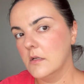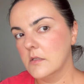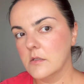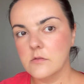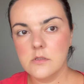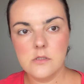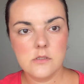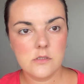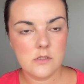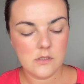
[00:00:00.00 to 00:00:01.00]
So
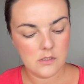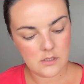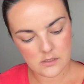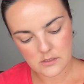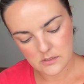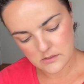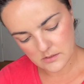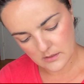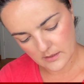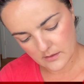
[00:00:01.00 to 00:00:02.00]
this is
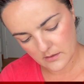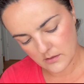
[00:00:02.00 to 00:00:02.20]
like